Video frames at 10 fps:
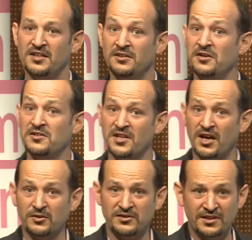Turns
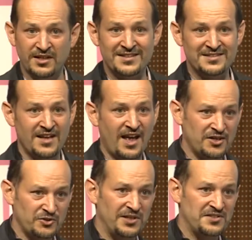out that it
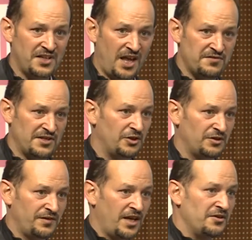actually saves a lot
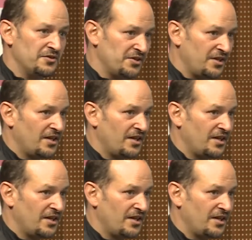of energy,